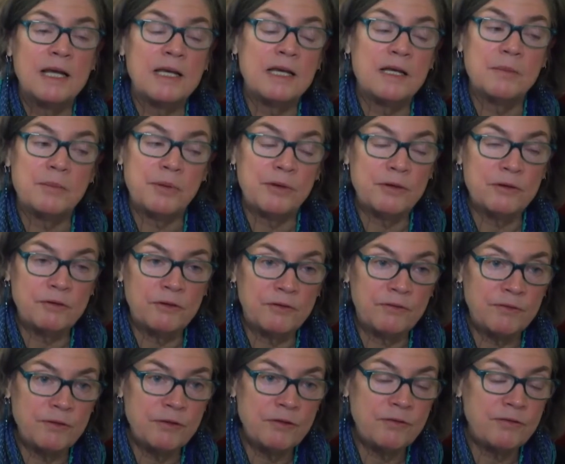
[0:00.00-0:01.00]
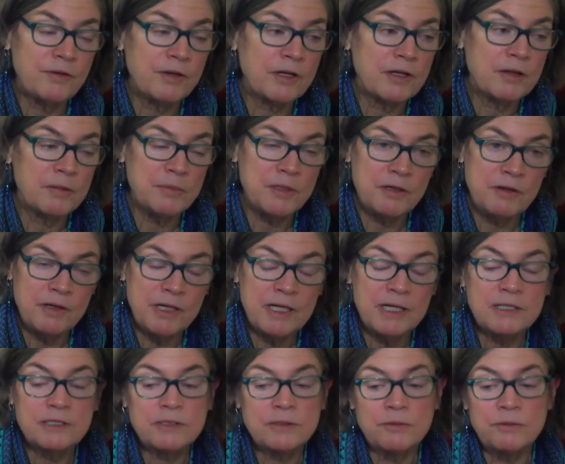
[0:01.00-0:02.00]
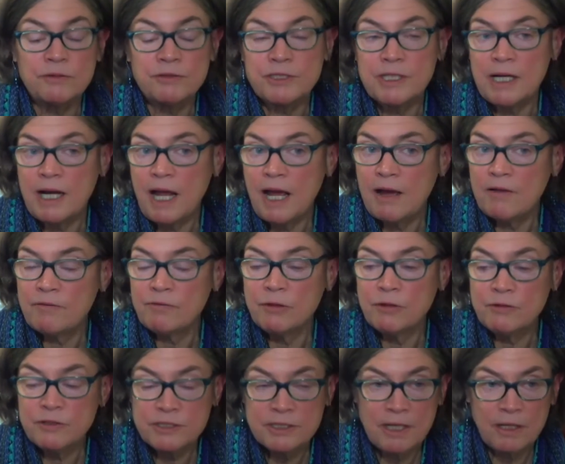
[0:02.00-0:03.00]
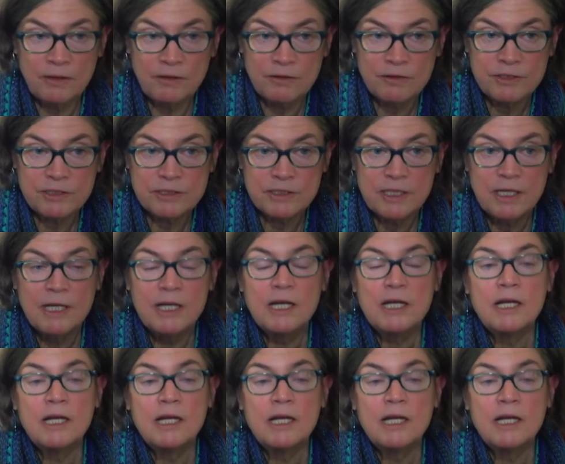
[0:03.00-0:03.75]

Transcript: They can produce food for the community, schools can have root cellars,